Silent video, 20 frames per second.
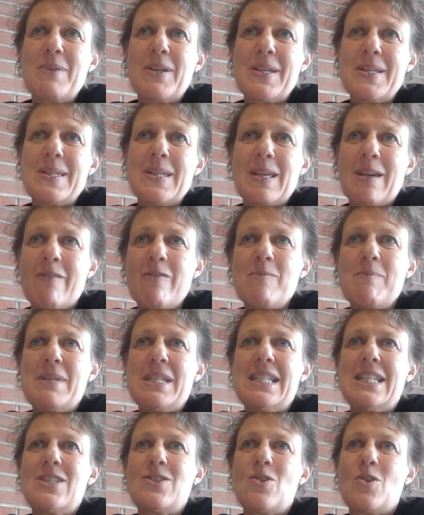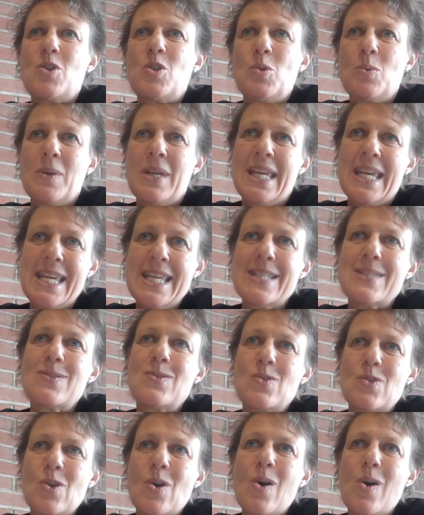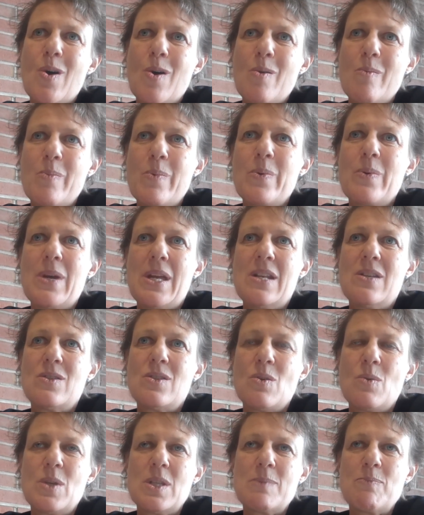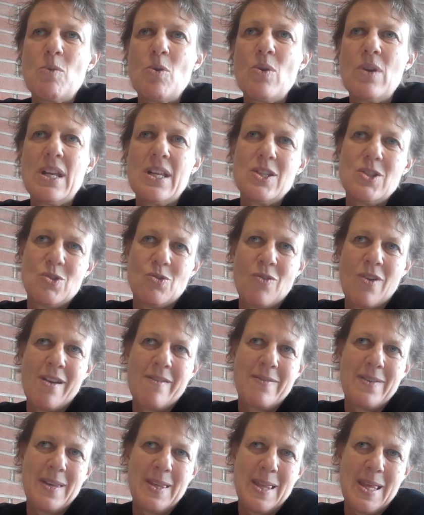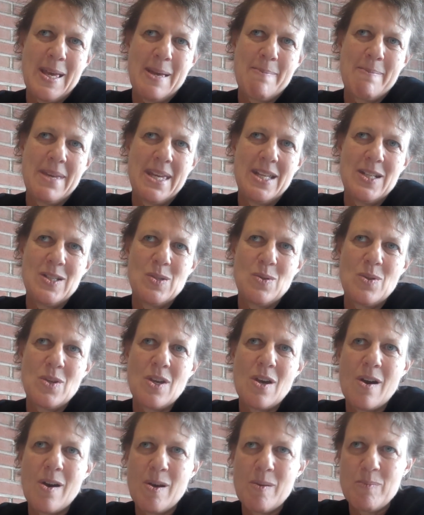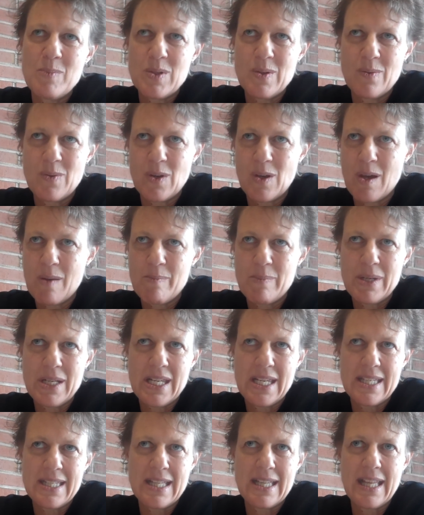Because the government is not doing its job, and so it's more or less driving them into the arms of the companies.